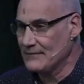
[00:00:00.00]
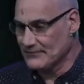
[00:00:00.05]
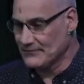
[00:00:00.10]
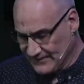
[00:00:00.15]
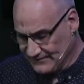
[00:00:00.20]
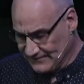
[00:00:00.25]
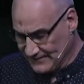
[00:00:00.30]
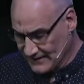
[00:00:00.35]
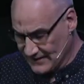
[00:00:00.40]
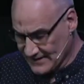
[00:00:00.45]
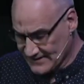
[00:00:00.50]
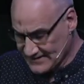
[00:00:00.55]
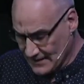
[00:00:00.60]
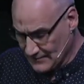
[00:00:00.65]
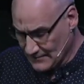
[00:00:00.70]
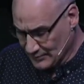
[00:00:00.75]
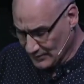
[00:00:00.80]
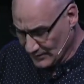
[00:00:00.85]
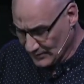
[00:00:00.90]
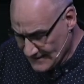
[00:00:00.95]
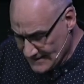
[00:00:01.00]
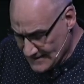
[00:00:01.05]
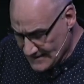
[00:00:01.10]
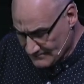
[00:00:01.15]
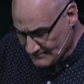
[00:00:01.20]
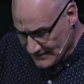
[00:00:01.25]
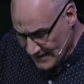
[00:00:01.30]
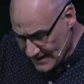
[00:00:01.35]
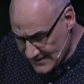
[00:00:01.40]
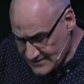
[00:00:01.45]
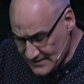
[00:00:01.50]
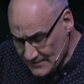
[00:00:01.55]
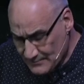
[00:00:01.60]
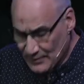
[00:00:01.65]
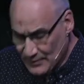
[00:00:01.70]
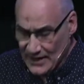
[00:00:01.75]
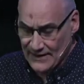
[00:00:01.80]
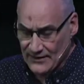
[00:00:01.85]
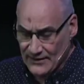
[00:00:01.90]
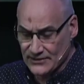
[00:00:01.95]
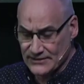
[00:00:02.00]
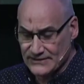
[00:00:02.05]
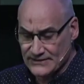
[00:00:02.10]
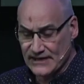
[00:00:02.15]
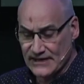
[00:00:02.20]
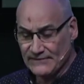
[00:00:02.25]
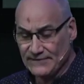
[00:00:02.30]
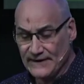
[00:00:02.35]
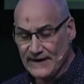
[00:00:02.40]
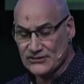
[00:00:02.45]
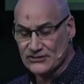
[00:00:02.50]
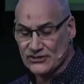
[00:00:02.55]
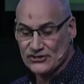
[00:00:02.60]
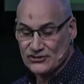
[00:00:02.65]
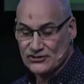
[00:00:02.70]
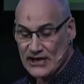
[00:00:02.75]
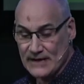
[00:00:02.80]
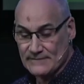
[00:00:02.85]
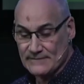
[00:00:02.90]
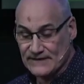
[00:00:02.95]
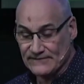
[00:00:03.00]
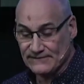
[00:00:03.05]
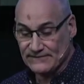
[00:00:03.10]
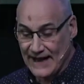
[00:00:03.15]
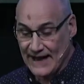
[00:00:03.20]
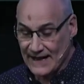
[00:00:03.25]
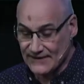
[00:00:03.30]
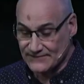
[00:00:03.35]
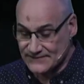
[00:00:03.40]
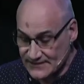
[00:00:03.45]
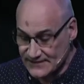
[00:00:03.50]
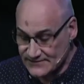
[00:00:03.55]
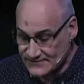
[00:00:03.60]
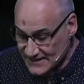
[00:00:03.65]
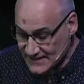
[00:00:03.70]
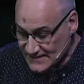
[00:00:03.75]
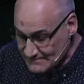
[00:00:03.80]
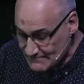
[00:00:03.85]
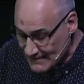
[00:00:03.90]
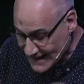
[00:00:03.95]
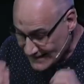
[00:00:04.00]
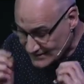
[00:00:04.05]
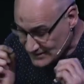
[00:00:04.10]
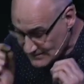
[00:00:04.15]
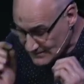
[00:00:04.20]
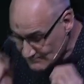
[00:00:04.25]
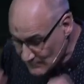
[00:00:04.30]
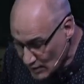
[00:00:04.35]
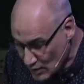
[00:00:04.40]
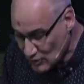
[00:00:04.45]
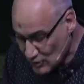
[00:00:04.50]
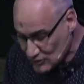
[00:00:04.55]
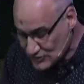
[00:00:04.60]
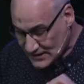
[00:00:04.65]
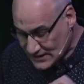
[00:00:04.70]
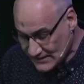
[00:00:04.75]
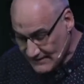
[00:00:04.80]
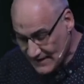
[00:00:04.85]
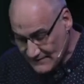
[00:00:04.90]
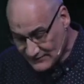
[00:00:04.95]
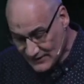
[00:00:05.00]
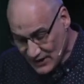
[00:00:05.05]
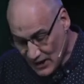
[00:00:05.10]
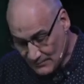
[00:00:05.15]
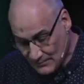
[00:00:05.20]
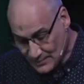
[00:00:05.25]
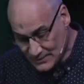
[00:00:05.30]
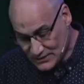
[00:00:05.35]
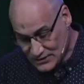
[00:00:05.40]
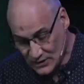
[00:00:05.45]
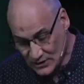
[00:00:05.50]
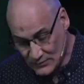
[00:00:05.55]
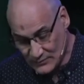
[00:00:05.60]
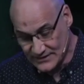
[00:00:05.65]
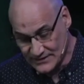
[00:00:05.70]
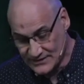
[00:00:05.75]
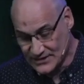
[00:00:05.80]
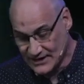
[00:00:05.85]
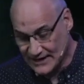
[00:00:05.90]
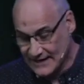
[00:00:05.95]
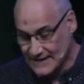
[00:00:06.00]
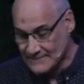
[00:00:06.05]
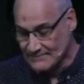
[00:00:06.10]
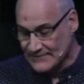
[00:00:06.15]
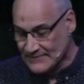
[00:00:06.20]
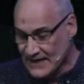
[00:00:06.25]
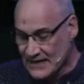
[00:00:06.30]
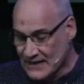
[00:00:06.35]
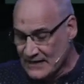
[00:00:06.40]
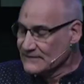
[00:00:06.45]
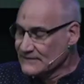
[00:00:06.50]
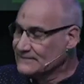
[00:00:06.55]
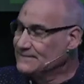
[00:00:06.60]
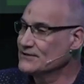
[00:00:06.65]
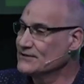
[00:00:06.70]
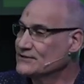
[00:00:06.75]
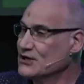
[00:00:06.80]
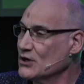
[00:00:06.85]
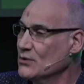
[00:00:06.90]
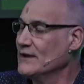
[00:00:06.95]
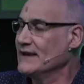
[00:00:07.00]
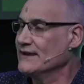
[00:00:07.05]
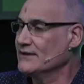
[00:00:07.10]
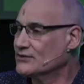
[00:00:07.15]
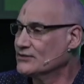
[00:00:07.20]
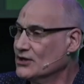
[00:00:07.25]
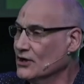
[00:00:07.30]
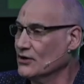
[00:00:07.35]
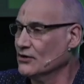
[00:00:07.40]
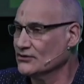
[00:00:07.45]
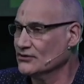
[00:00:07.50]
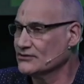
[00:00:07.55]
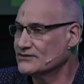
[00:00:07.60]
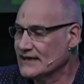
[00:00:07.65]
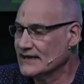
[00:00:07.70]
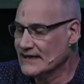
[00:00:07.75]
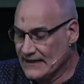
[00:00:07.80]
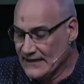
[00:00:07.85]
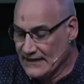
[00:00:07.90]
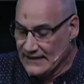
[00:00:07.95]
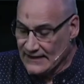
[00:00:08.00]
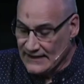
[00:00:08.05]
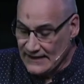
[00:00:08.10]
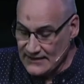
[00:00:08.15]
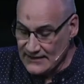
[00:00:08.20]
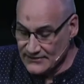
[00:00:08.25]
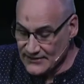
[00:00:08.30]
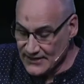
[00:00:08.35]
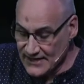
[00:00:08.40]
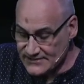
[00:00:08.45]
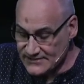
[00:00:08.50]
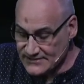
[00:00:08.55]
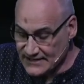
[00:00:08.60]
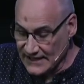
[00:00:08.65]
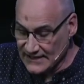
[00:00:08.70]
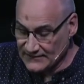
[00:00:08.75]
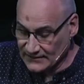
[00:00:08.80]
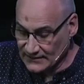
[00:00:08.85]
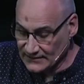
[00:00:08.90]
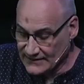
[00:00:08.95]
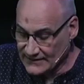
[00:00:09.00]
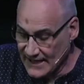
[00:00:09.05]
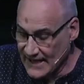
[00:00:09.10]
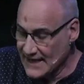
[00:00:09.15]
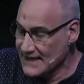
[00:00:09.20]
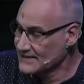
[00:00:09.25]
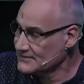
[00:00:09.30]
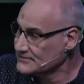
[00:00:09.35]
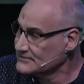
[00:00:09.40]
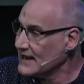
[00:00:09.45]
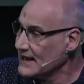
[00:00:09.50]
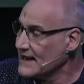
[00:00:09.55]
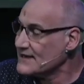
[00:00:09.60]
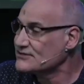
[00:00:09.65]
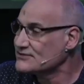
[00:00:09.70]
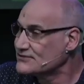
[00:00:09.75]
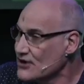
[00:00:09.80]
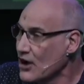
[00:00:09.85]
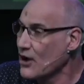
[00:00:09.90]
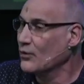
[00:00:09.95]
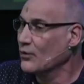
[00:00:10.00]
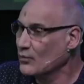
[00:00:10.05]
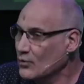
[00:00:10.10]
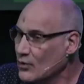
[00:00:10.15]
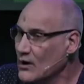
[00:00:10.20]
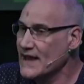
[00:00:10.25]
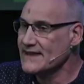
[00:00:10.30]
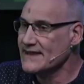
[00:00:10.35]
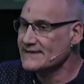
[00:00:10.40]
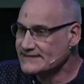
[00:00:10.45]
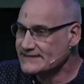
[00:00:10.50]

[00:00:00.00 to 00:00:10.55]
for example, is a priority. Ephesians chapter 5 says this make the most of every opportunity for doing good in these evil days. Let's not waste